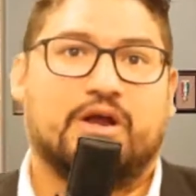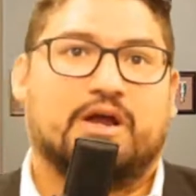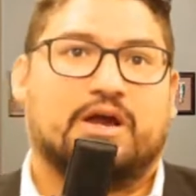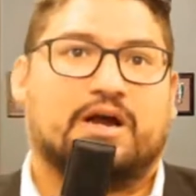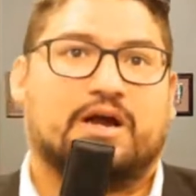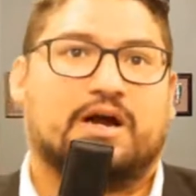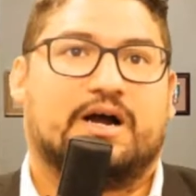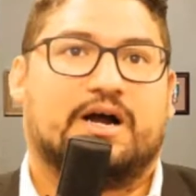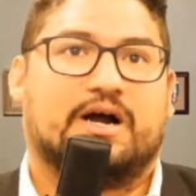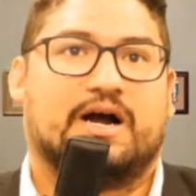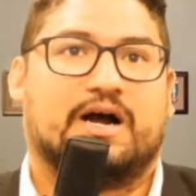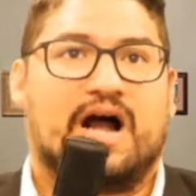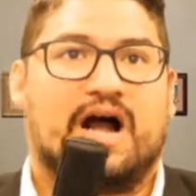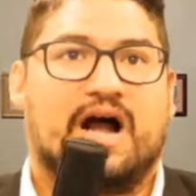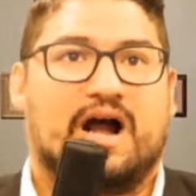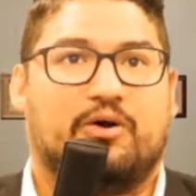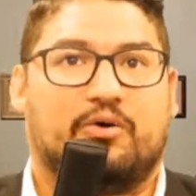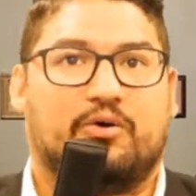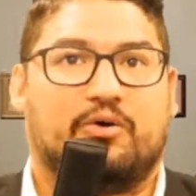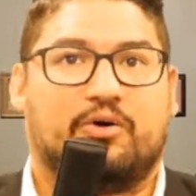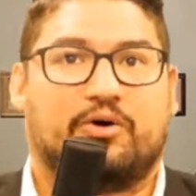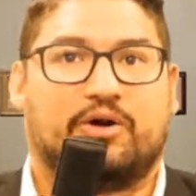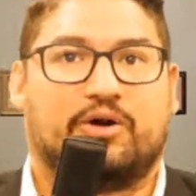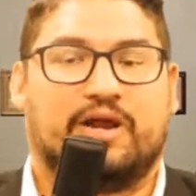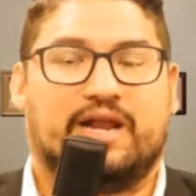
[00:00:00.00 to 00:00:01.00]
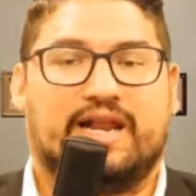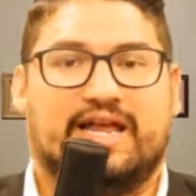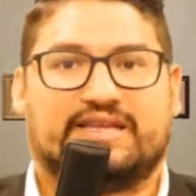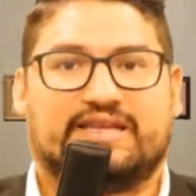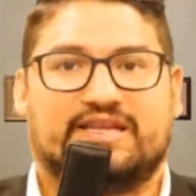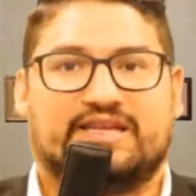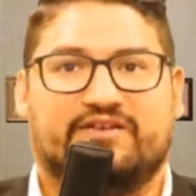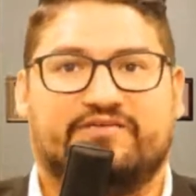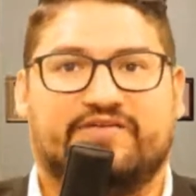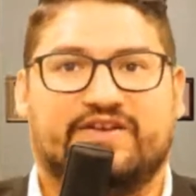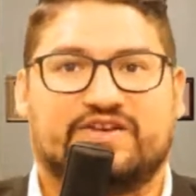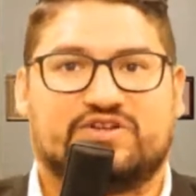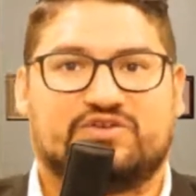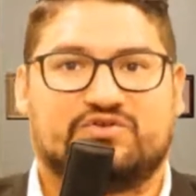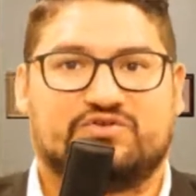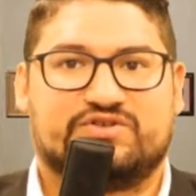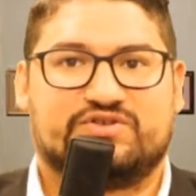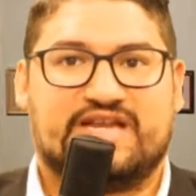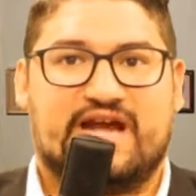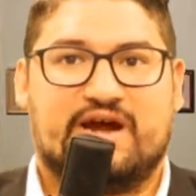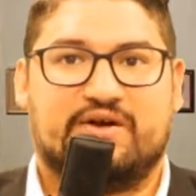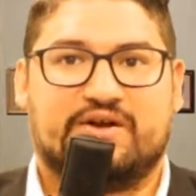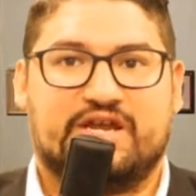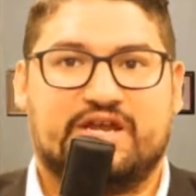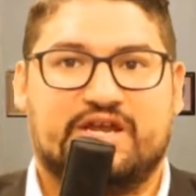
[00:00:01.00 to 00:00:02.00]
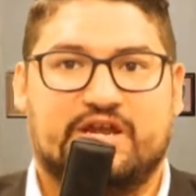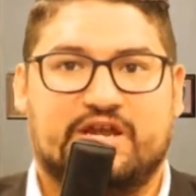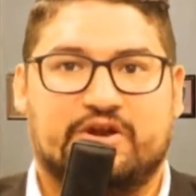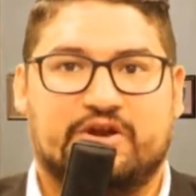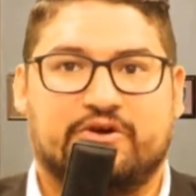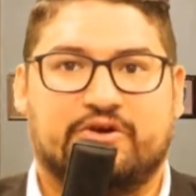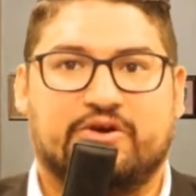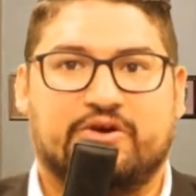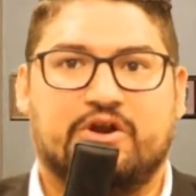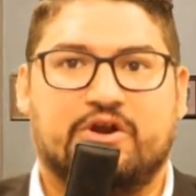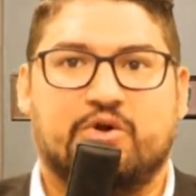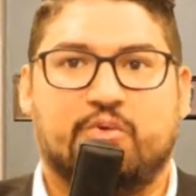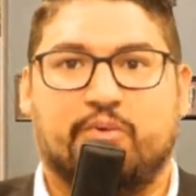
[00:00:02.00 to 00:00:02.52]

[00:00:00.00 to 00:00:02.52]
Our elected officials down here,